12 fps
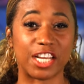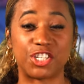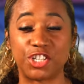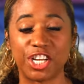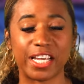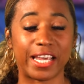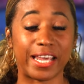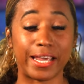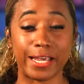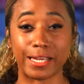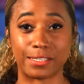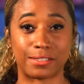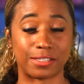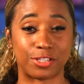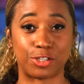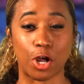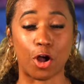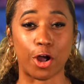that she is the
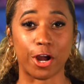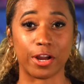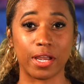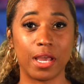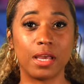star.